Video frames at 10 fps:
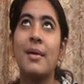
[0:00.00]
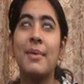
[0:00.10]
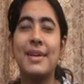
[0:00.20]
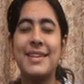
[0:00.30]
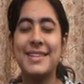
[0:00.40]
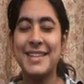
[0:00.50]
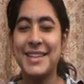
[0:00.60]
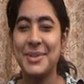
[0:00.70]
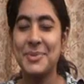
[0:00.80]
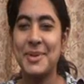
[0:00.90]
Whether
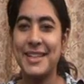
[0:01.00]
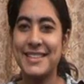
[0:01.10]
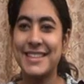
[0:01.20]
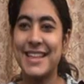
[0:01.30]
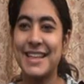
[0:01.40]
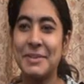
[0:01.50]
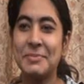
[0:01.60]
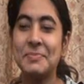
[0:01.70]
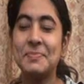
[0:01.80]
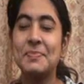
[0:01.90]
thing was key,
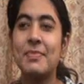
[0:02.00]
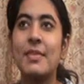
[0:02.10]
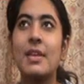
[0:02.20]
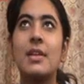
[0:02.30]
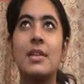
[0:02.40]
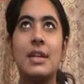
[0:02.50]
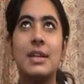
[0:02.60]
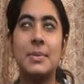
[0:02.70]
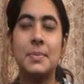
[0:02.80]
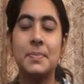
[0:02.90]

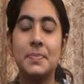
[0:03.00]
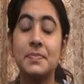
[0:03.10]
the